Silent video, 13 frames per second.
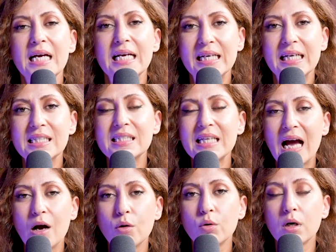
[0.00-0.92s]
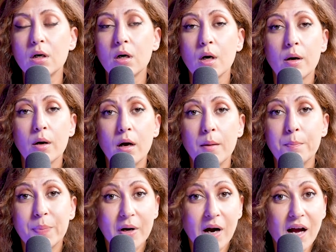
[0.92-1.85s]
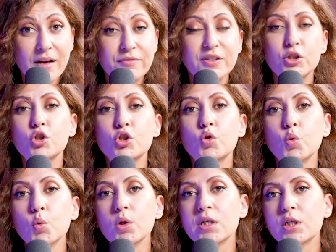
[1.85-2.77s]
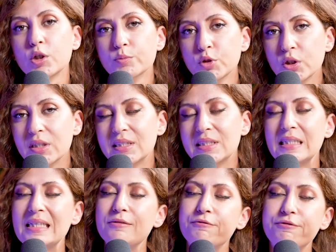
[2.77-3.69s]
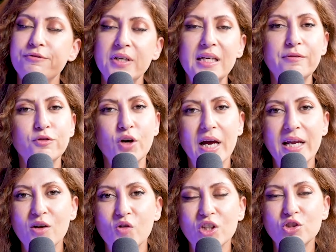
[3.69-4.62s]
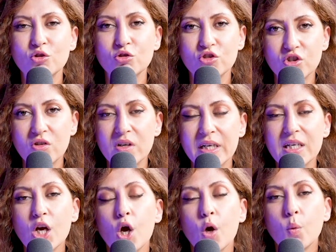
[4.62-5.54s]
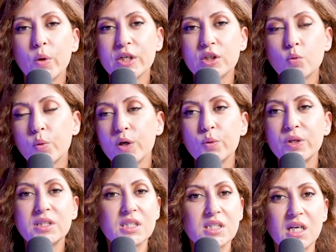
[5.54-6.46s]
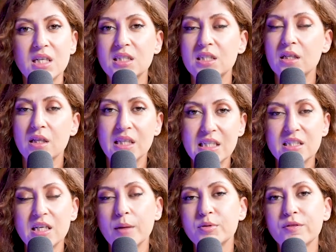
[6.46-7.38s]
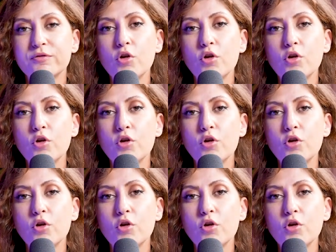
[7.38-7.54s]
It is our private school community, free for anyone to join, where we discuss these types of